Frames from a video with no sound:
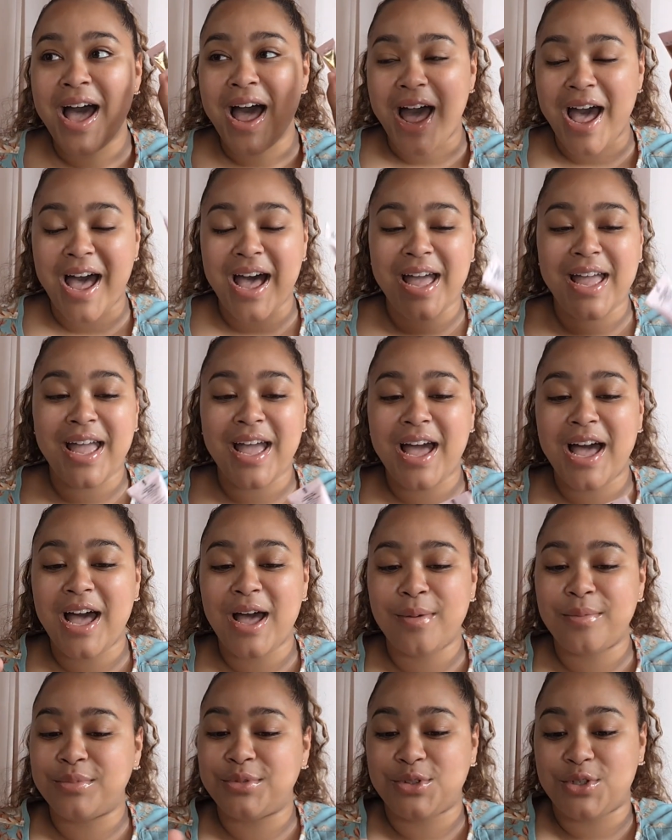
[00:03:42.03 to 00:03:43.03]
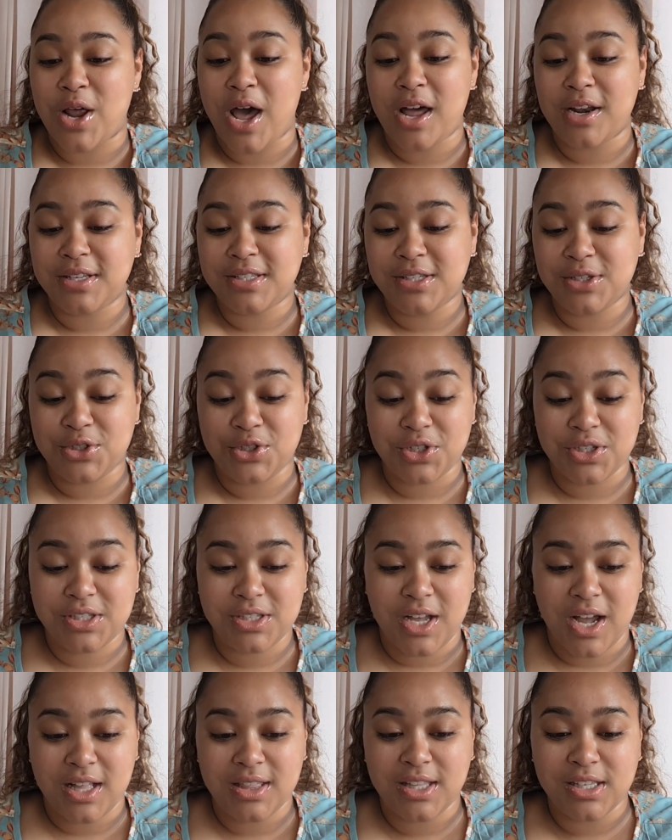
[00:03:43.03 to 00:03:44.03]
I honestly just
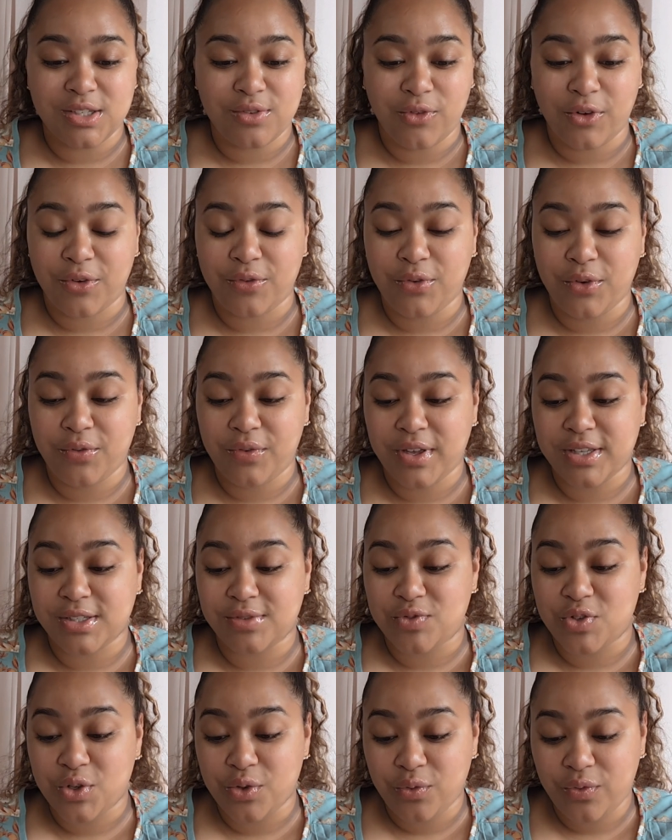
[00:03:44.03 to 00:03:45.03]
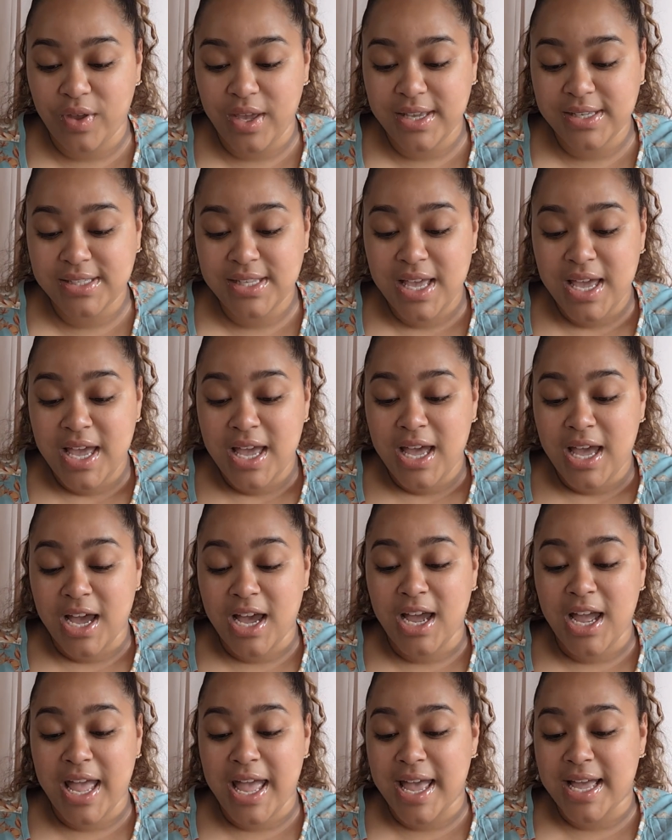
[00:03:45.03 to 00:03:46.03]
got this for a full face of Too Faced,
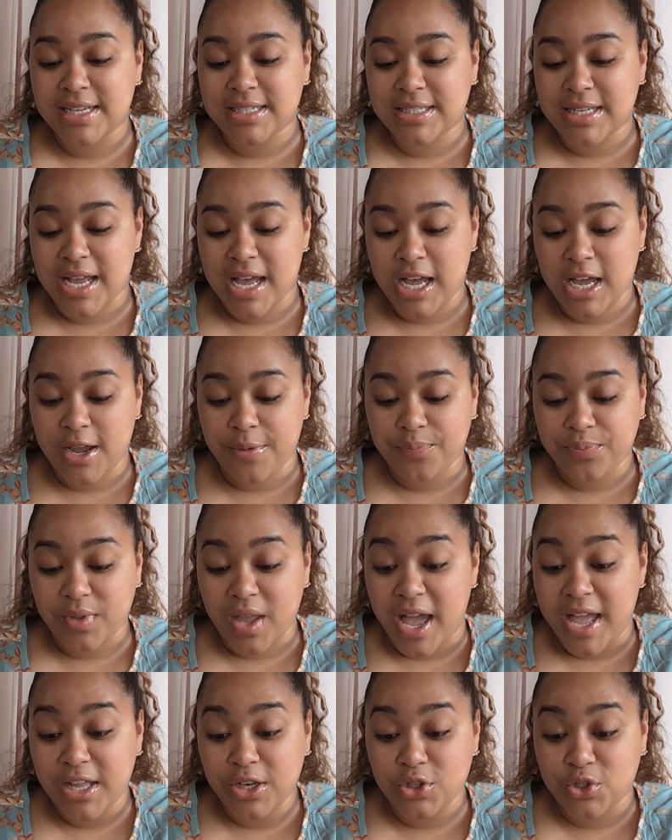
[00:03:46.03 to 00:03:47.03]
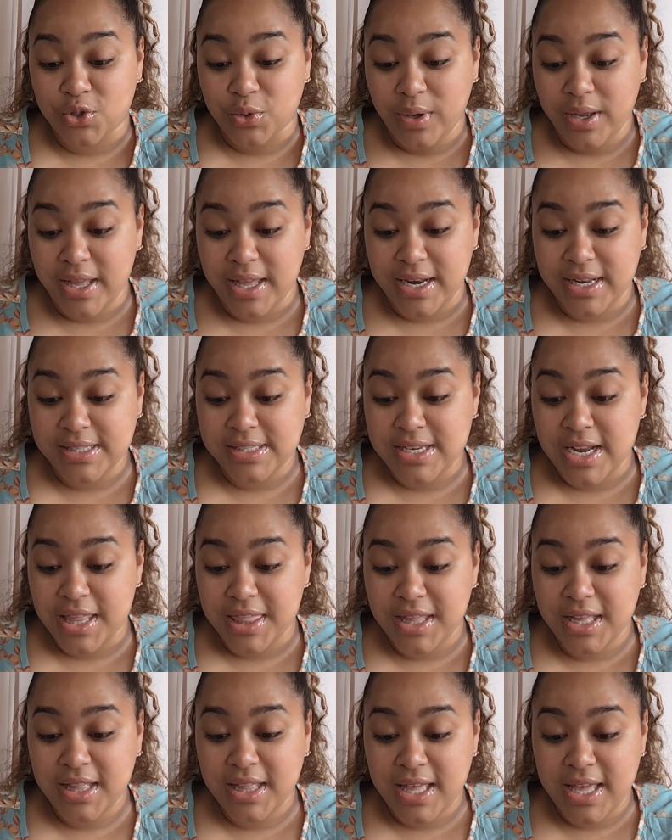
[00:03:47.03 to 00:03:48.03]
and I enjoy it. It's
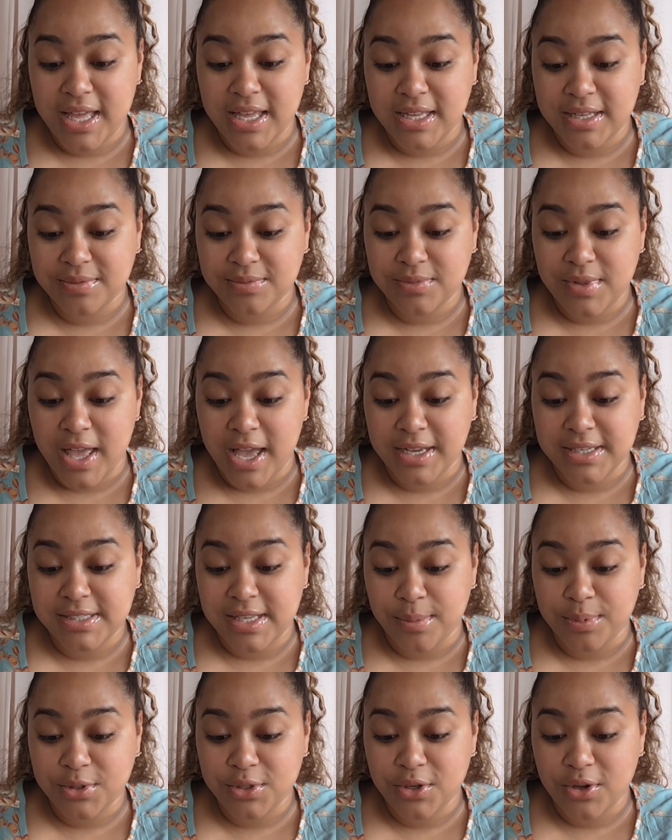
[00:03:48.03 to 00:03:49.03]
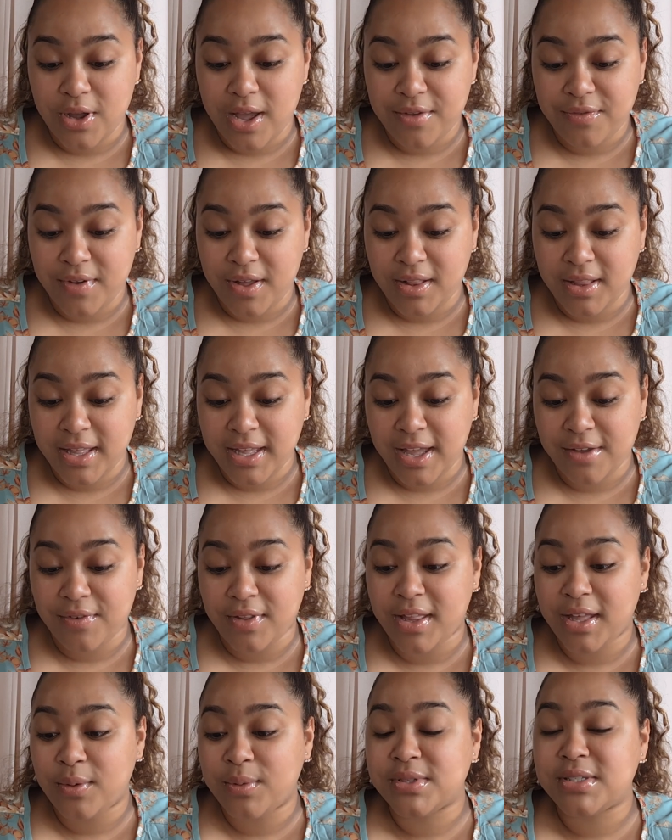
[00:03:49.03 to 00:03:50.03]
nothing like exceptional, I felt like. I felt
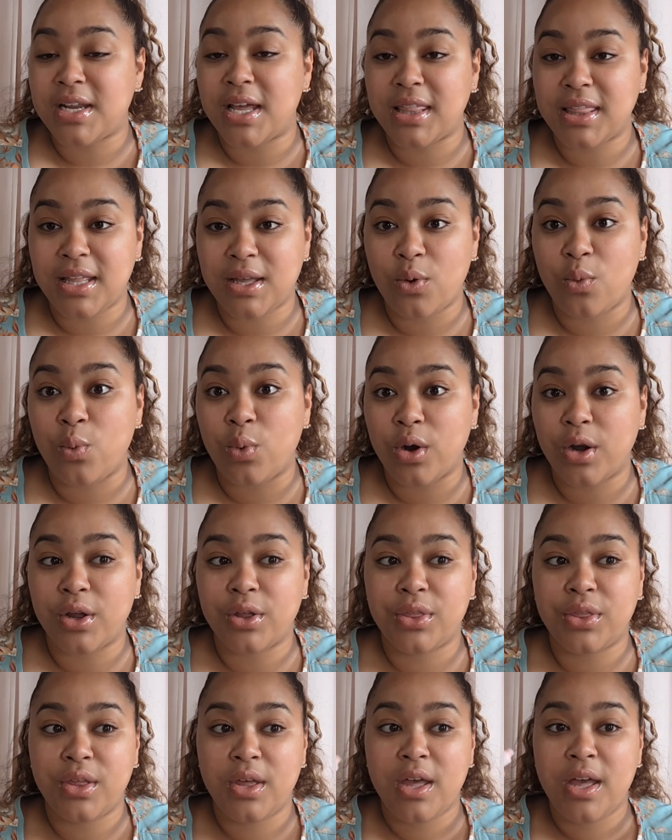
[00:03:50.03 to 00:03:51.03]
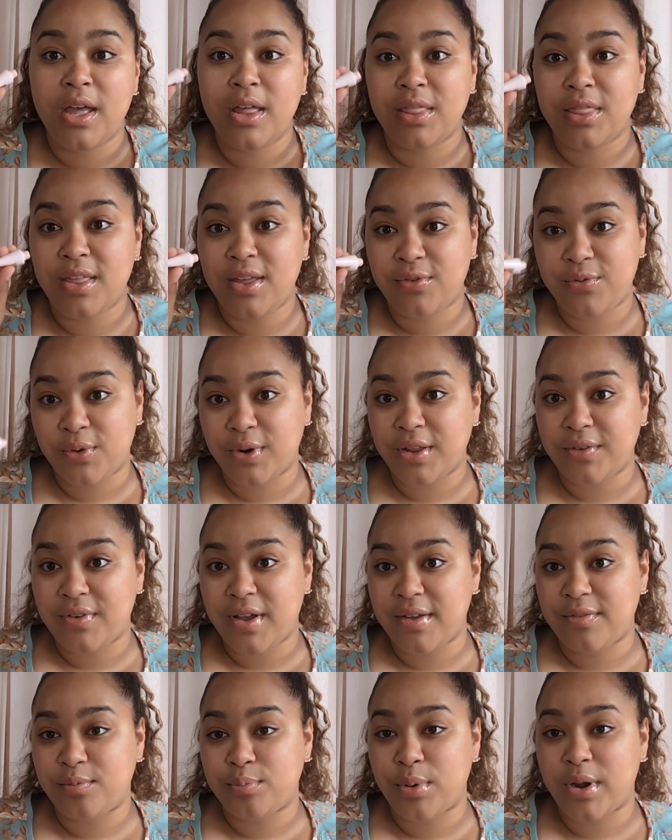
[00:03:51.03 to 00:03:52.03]
like it was nothing worth the
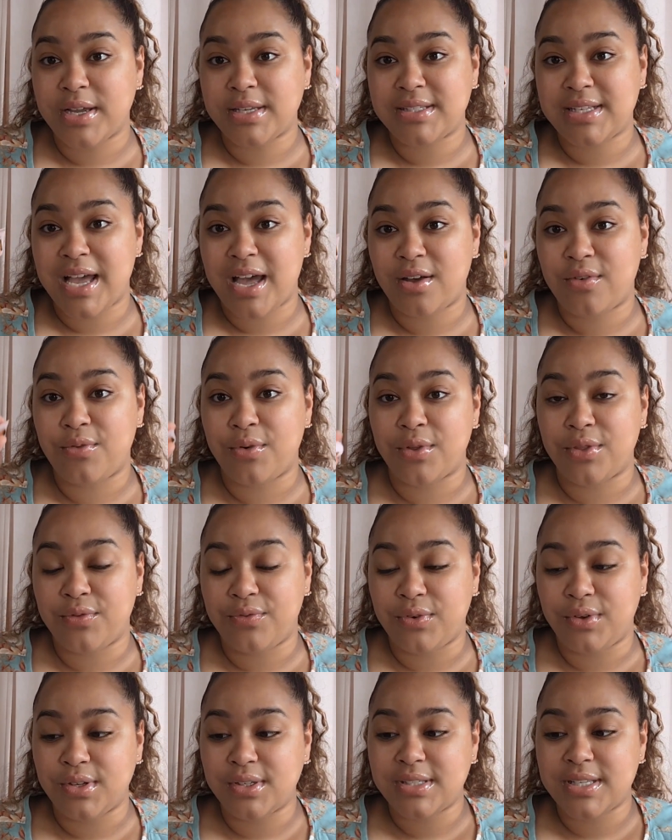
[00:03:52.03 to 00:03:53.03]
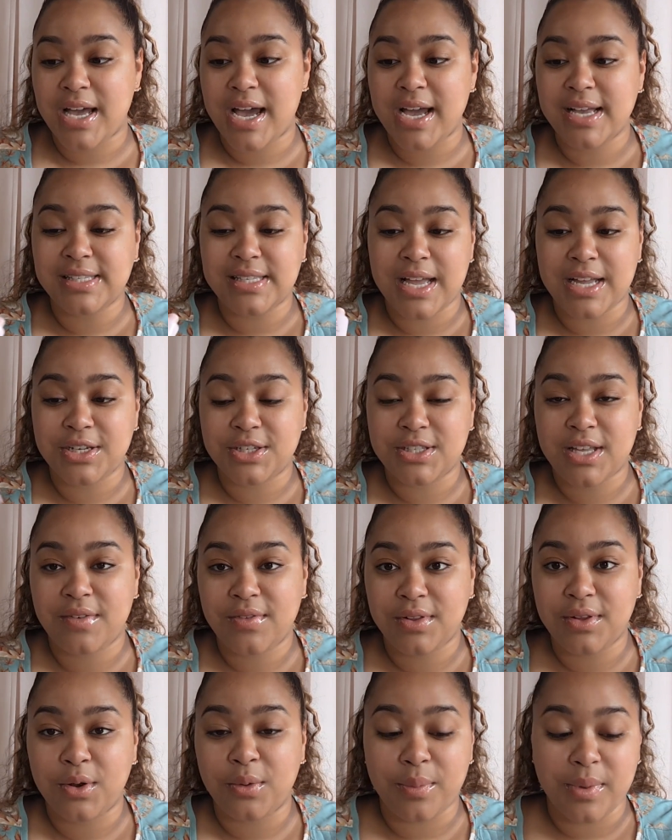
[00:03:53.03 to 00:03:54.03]
$45 price tag for the full size. I just have a
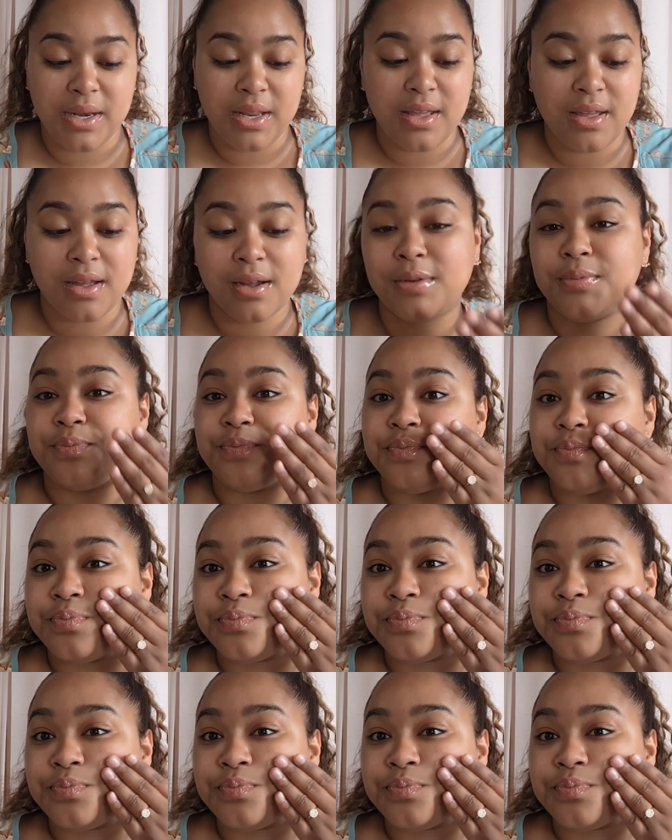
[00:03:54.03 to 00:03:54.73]
little mini here.